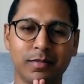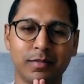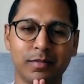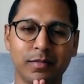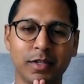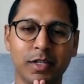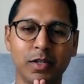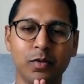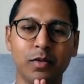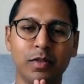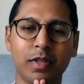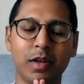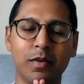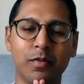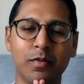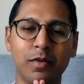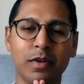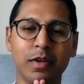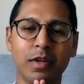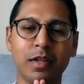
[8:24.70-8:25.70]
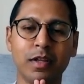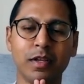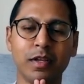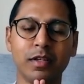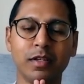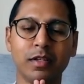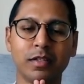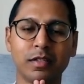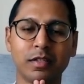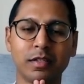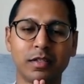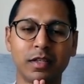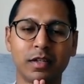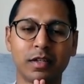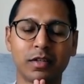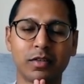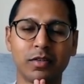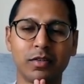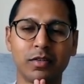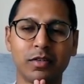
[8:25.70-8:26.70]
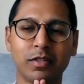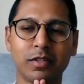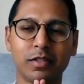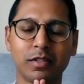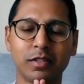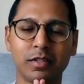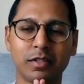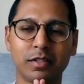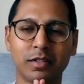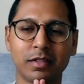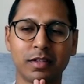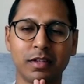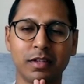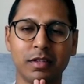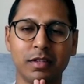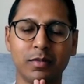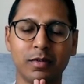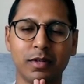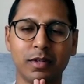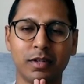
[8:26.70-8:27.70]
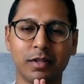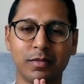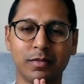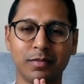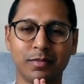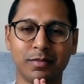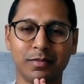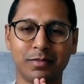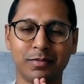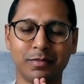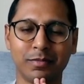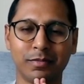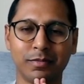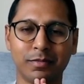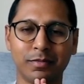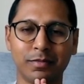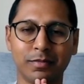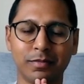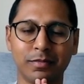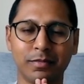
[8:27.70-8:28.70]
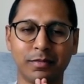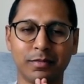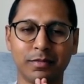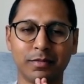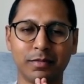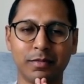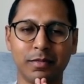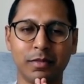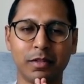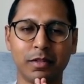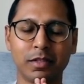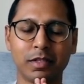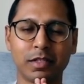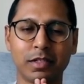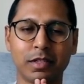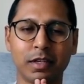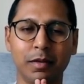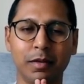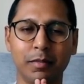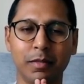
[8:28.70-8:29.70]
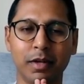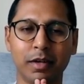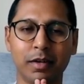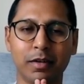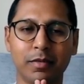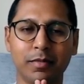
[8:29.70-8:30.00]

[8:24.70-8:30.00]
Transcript: And all there really is is that consciousness that you are. It's the same now.